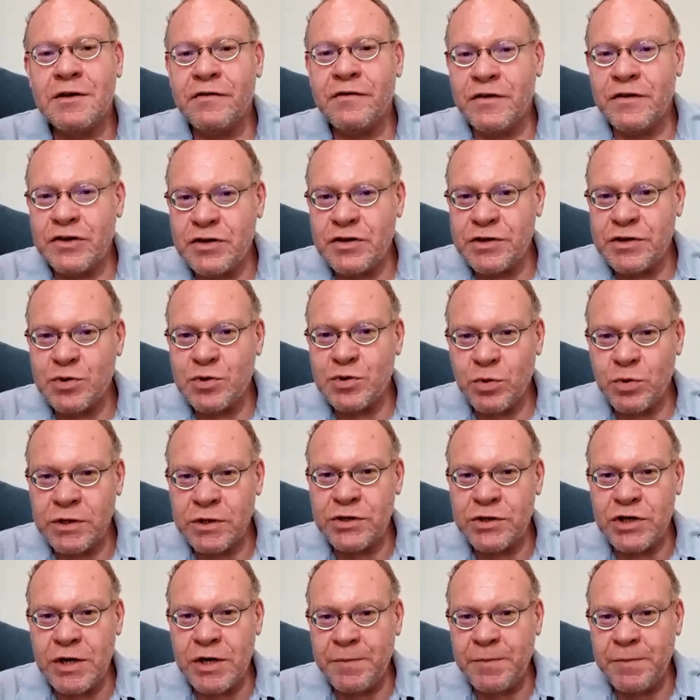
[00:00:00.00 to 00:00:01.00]
divisions
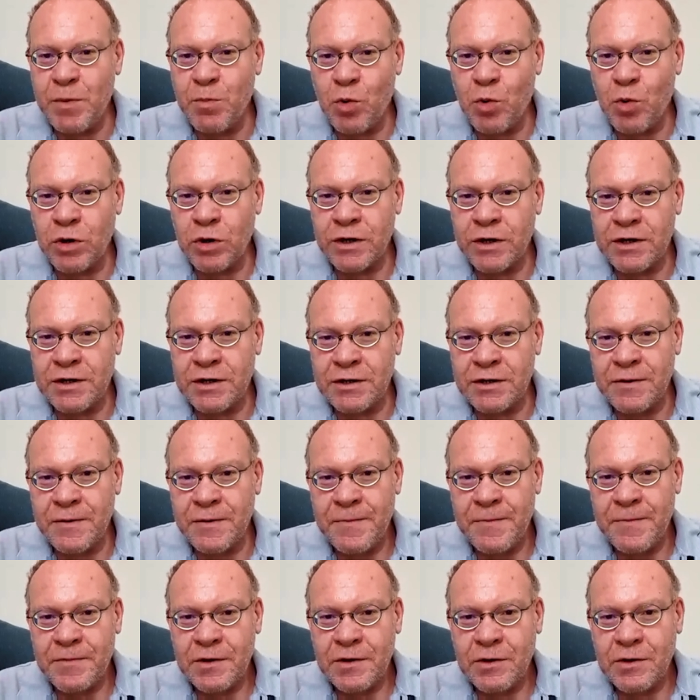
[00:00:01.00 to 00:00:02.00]
within JP Morgan,
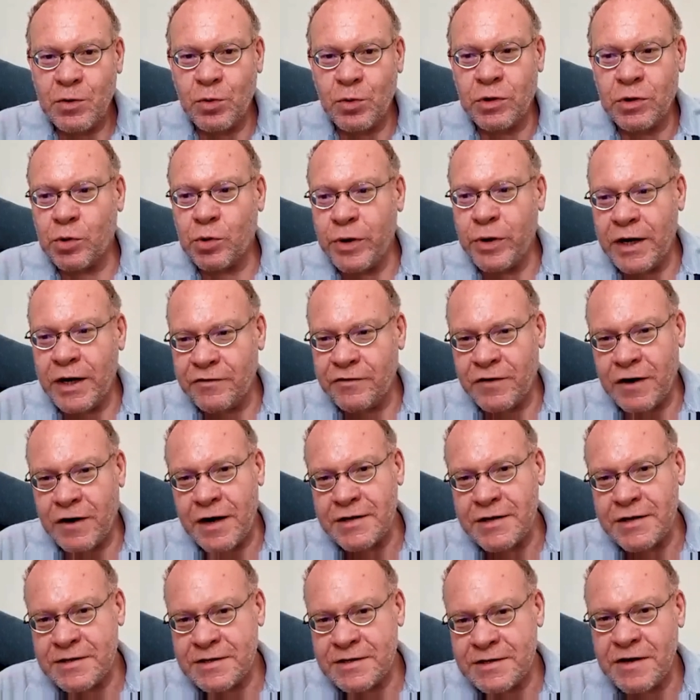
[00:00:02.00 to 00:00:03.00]
where we
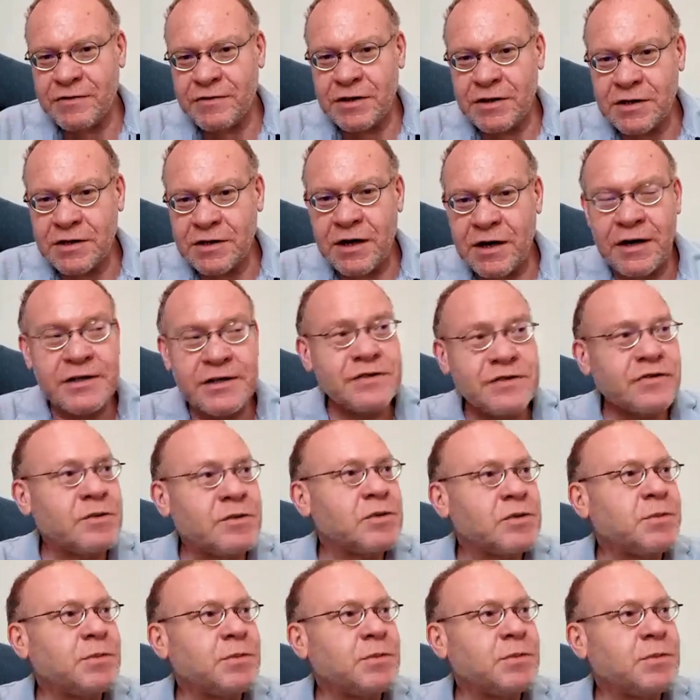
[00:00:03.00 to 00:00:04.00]
advised several clients from
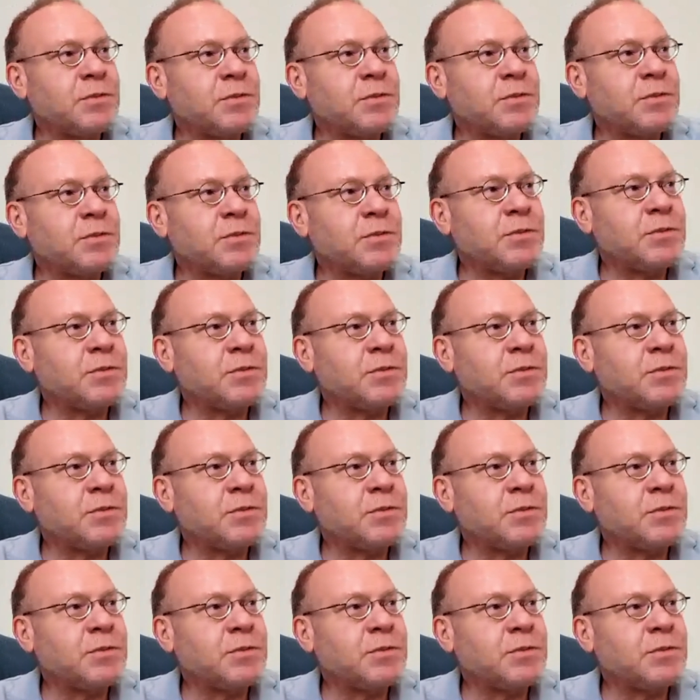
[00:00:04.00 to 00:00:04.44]
the Middle East on